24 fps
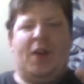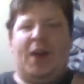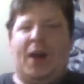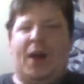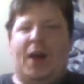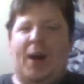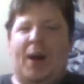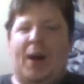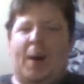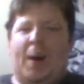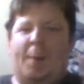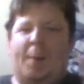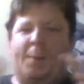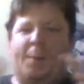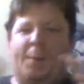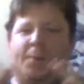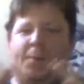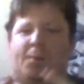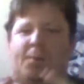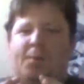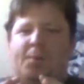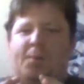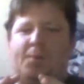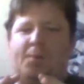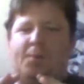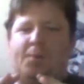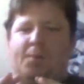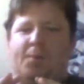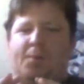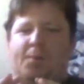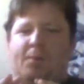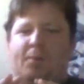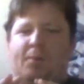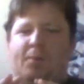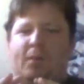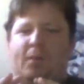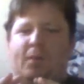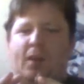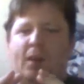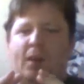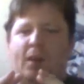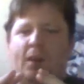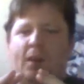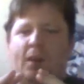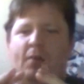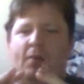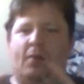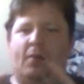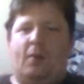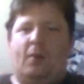Um, for